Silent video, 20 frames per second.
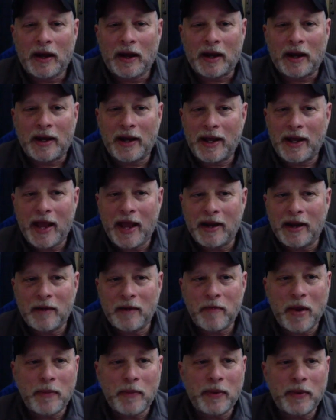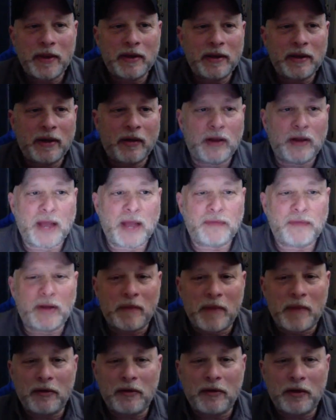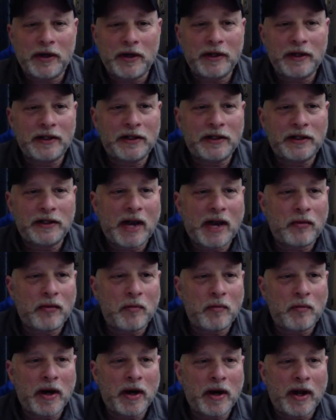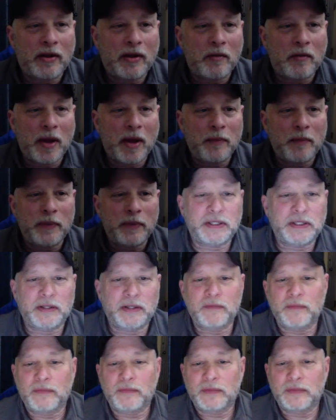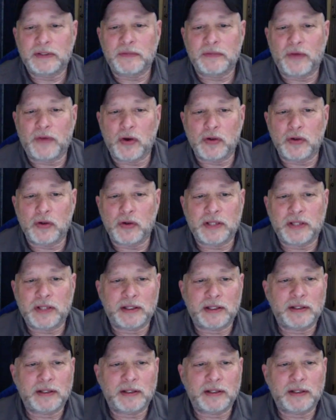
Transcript: and again, and maybe, I'm not looking at the chat room right now. There might be some folks that